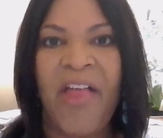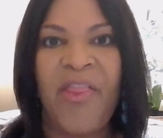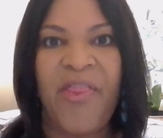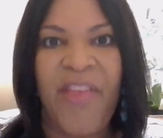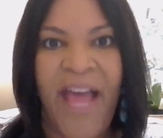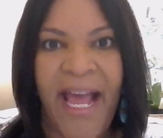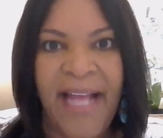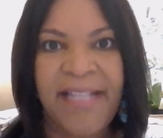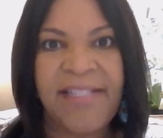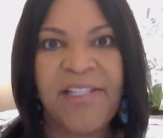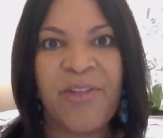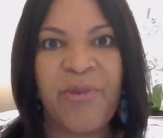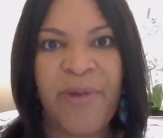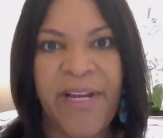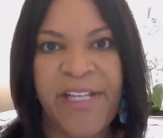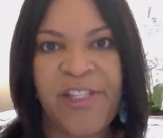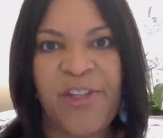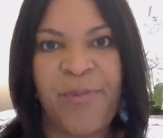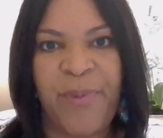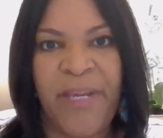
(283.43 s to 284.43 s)
That's a
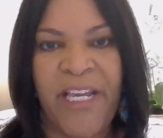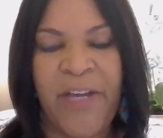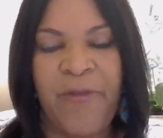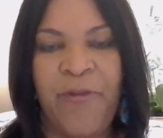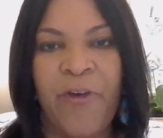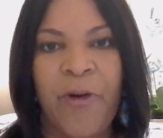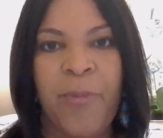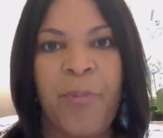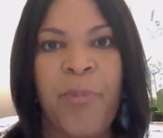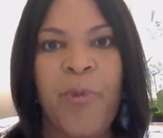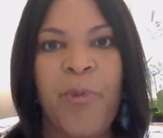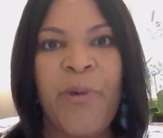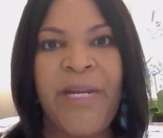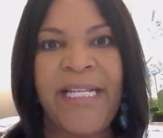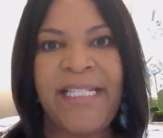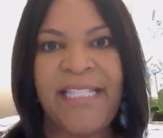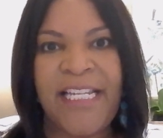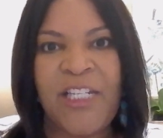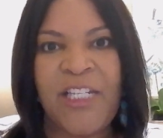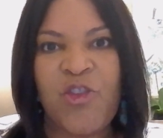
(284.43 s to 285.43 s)
recipe for a
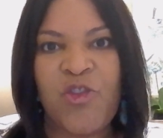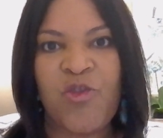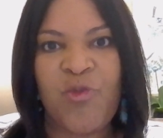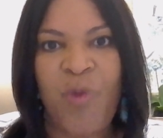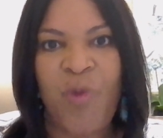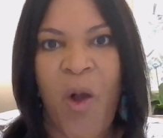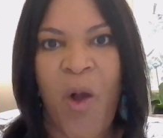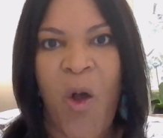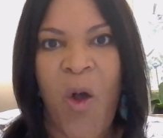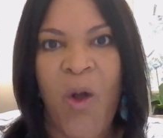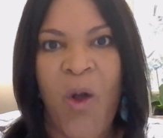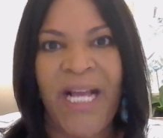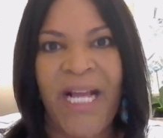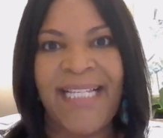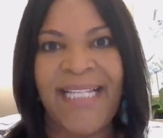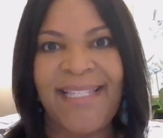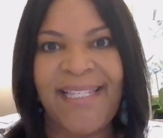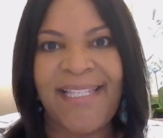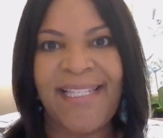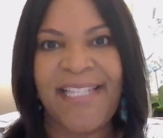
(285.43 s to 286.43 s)
pretty strong,
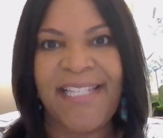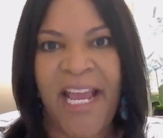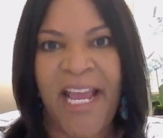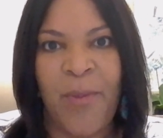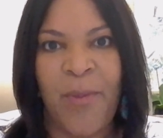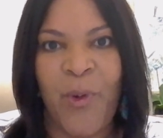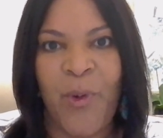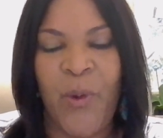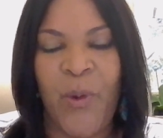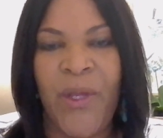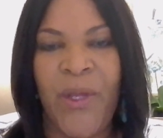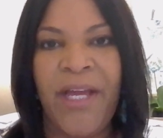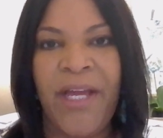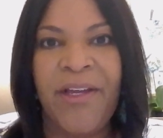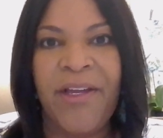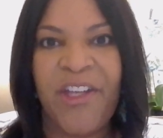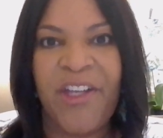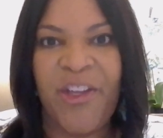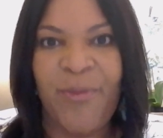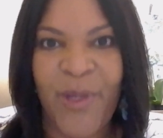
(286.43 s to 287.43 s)
stable
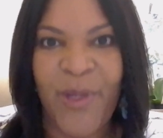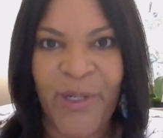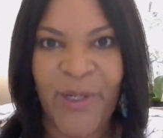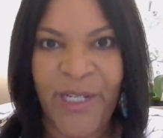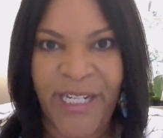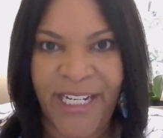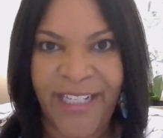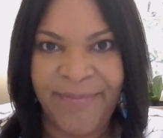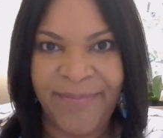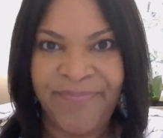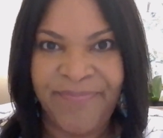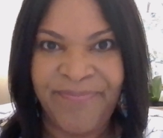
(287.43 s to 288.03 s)
community.